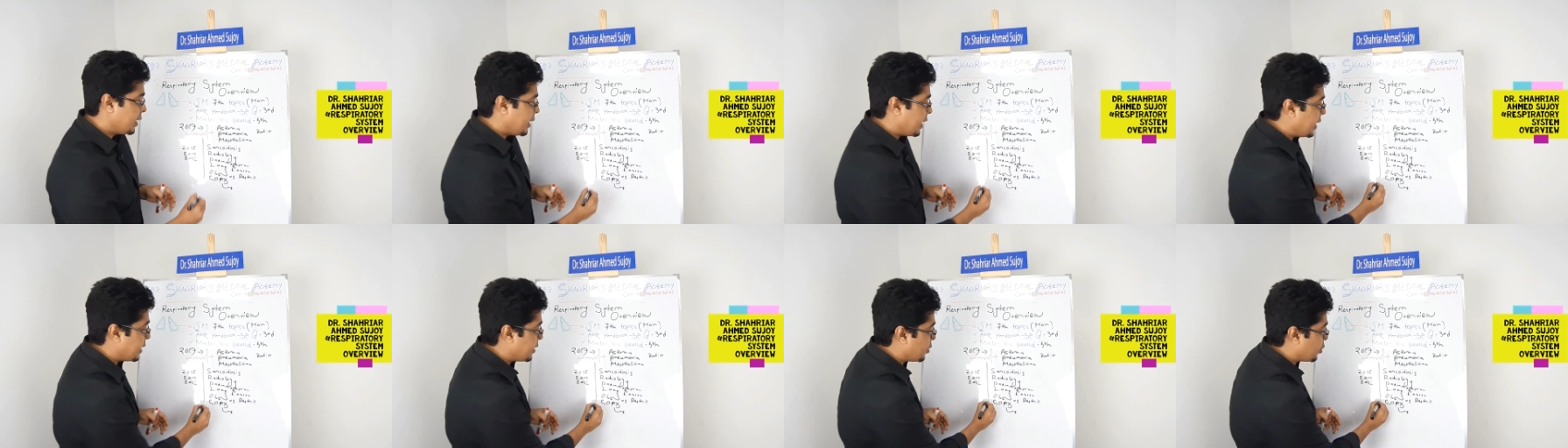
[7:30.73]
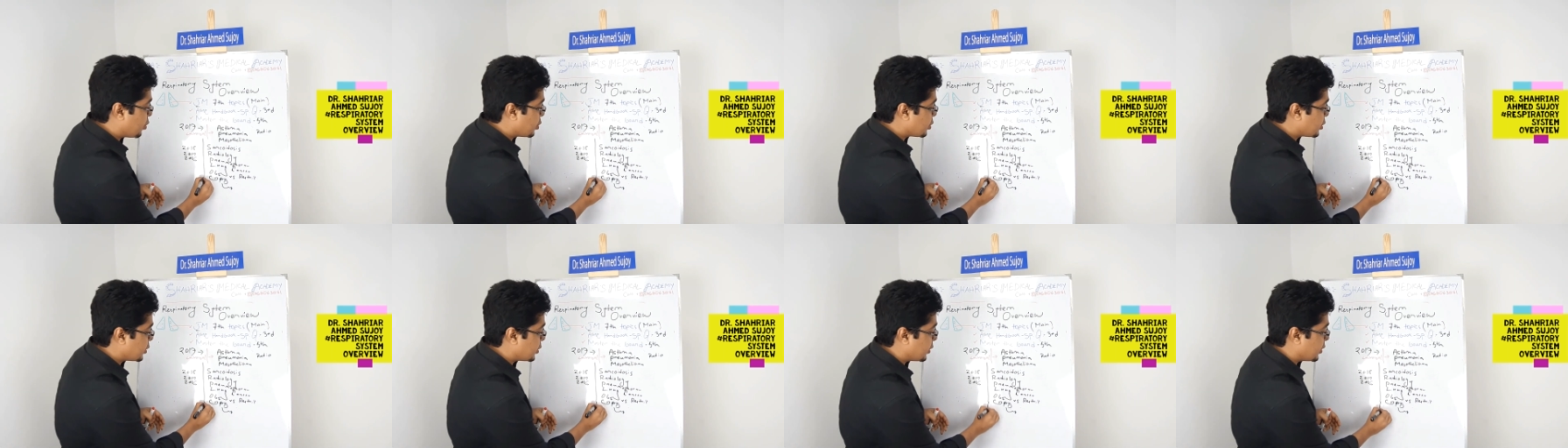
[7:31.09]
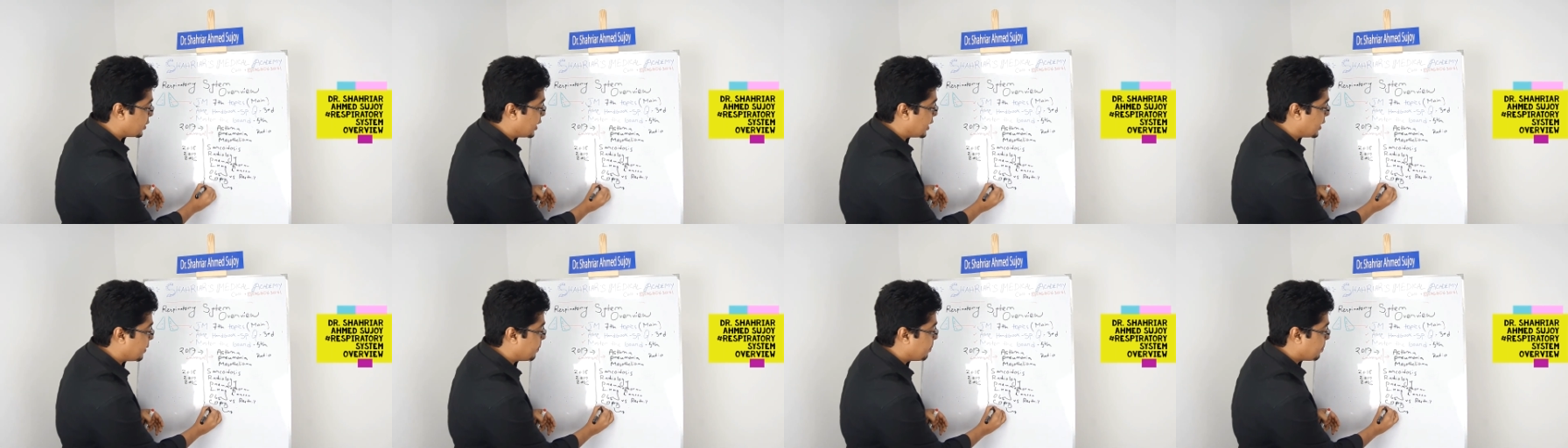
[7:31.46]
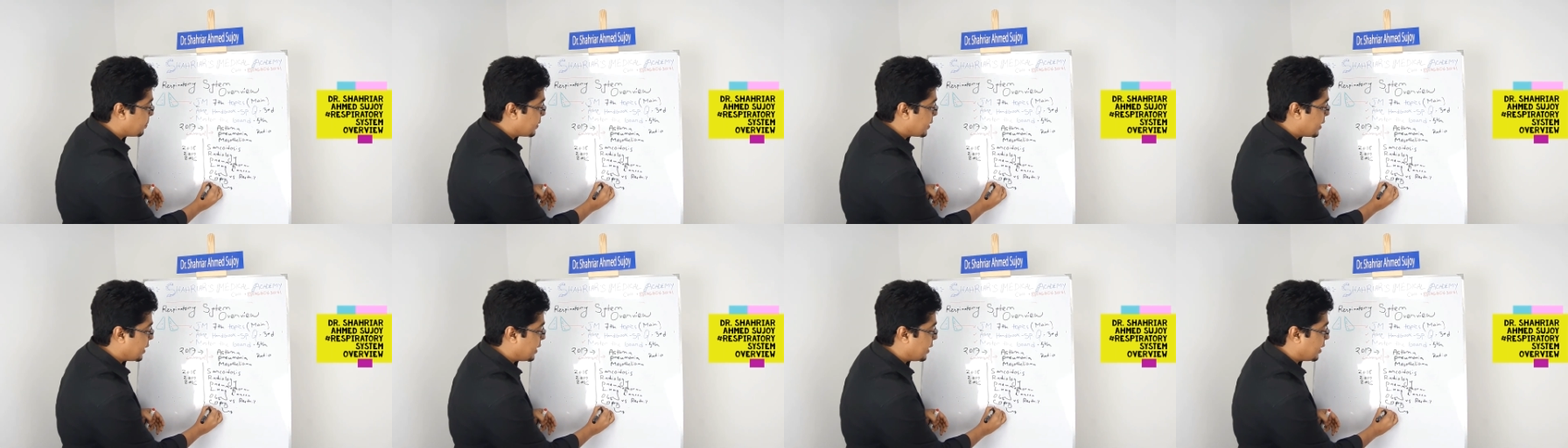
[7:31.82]
and also the
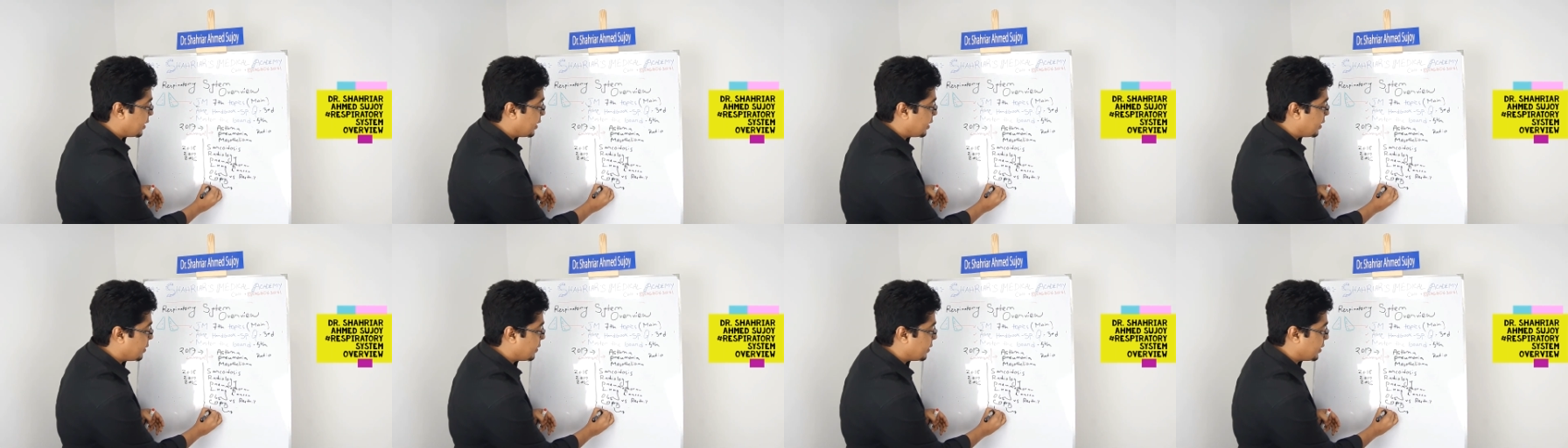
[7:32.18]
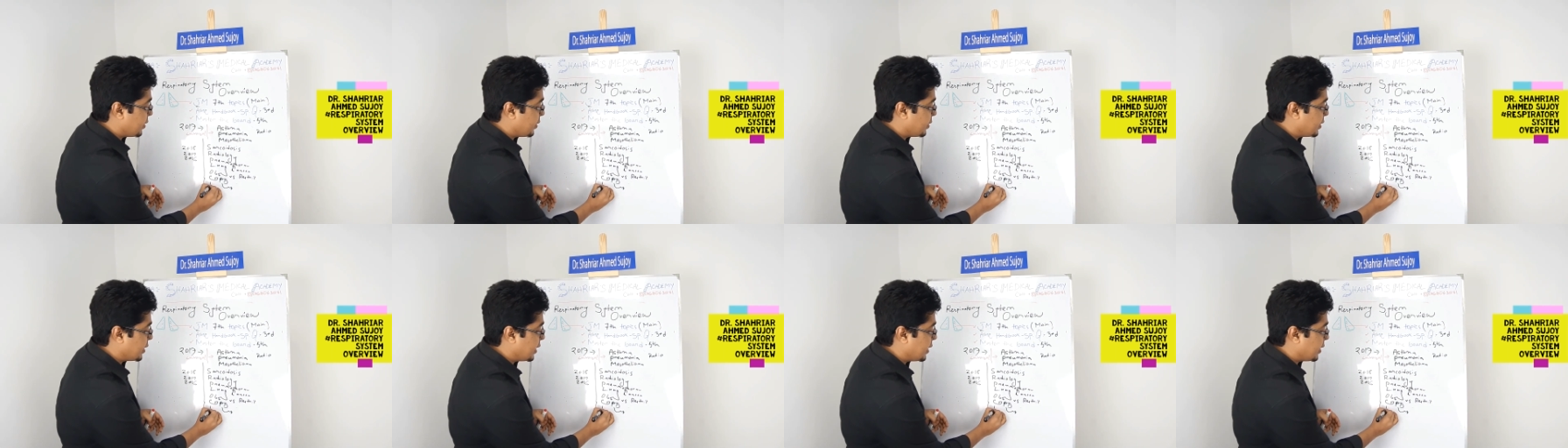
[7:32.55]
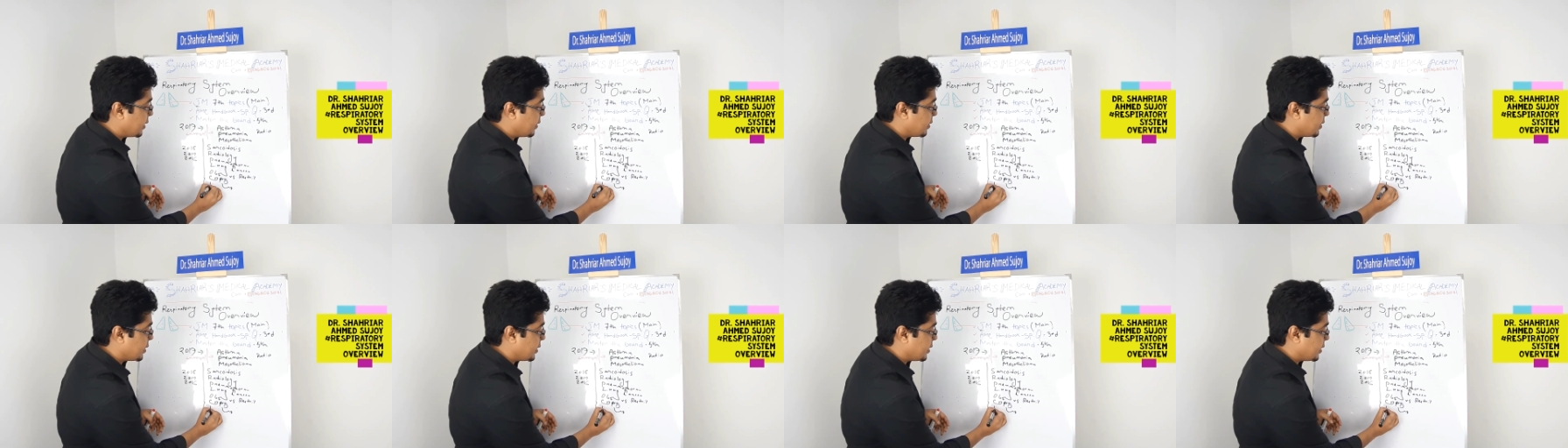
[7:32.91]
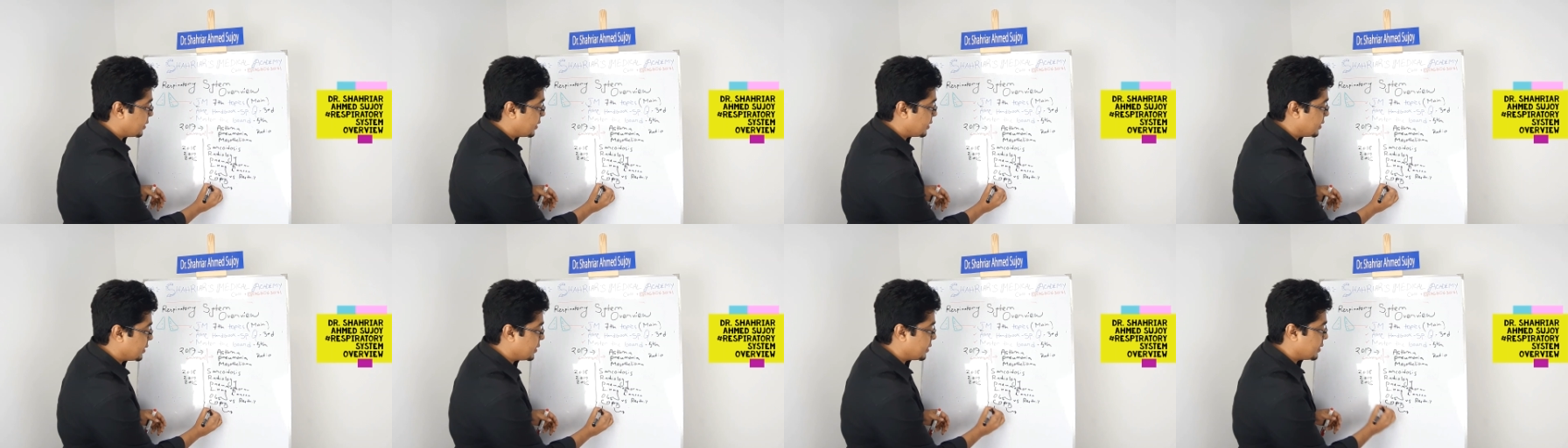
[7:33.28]
you know,
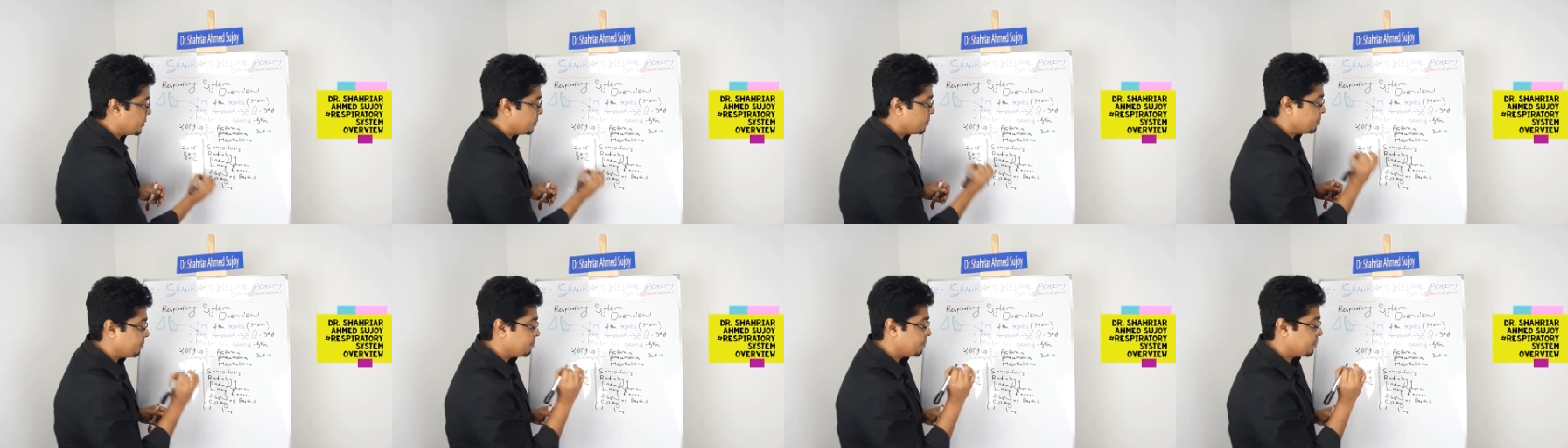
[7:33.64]
the